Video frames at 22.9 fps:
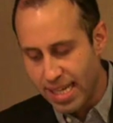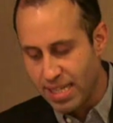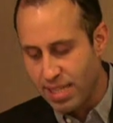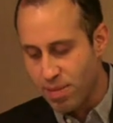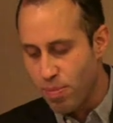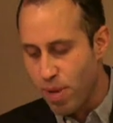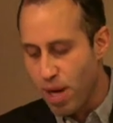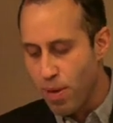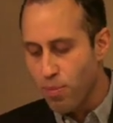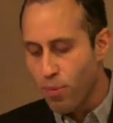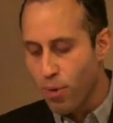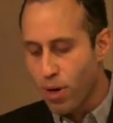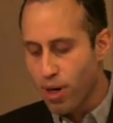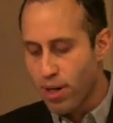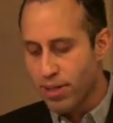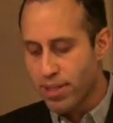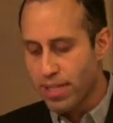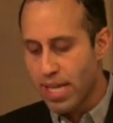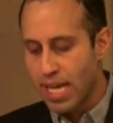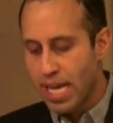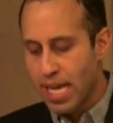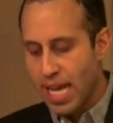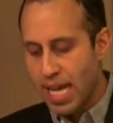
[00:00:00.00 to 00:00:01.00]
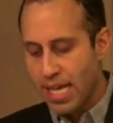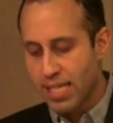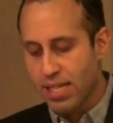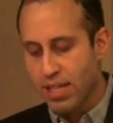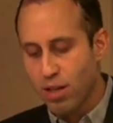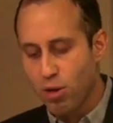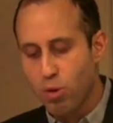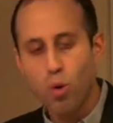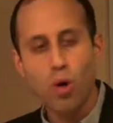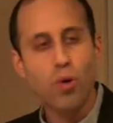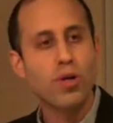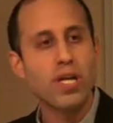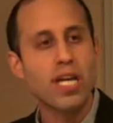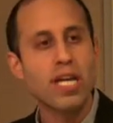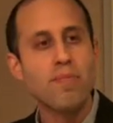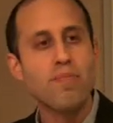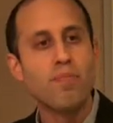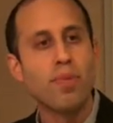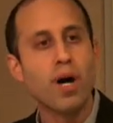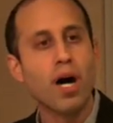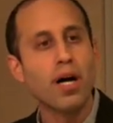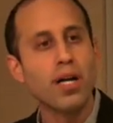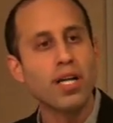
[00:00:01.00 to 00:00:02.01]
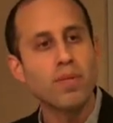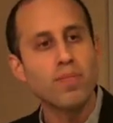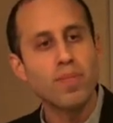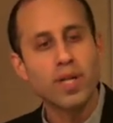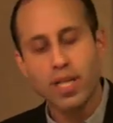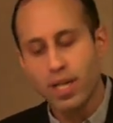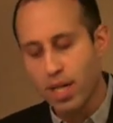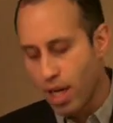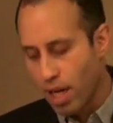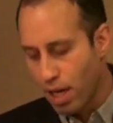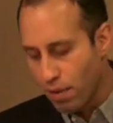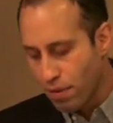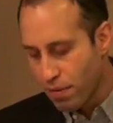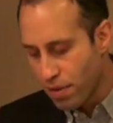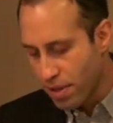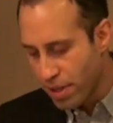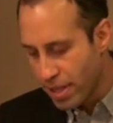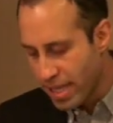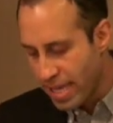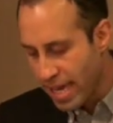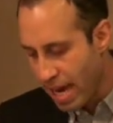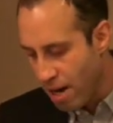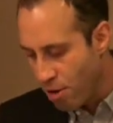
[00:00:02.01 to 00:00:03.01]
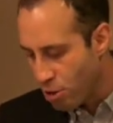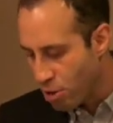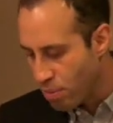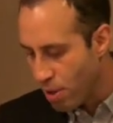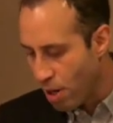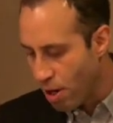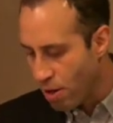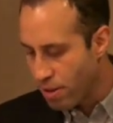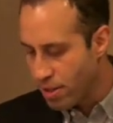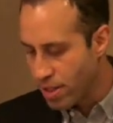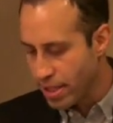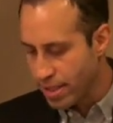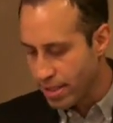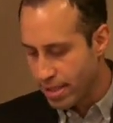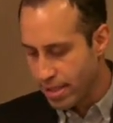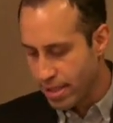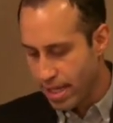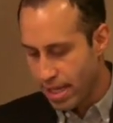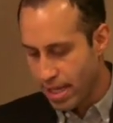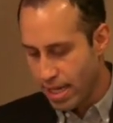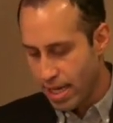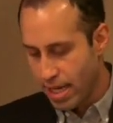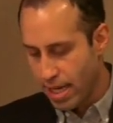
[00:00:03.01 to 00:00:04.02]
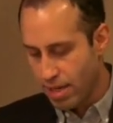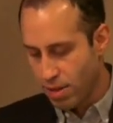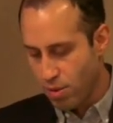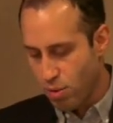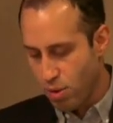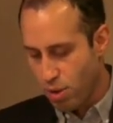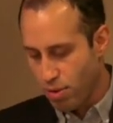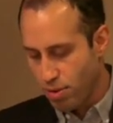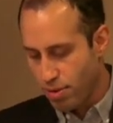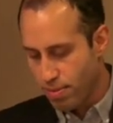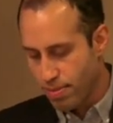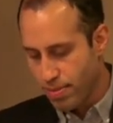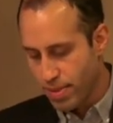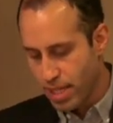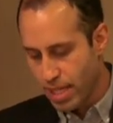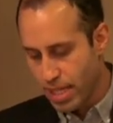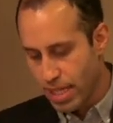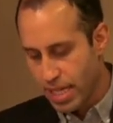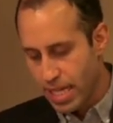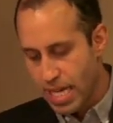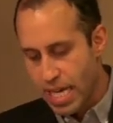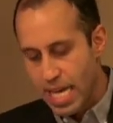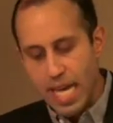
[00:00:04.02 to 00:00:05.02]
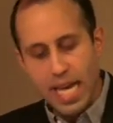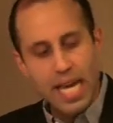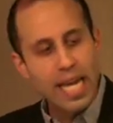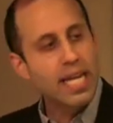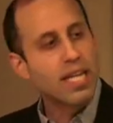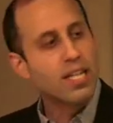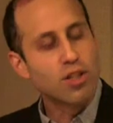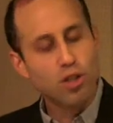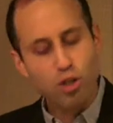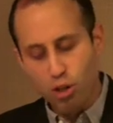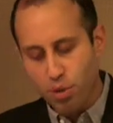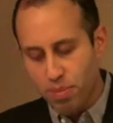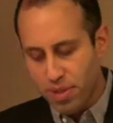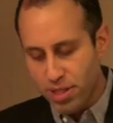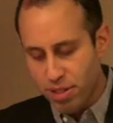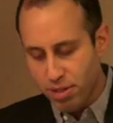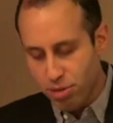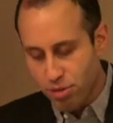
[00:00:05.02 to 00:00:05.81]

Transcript: in his memoirs as the, quote, embodiment of the Arab artist, end quote. In a German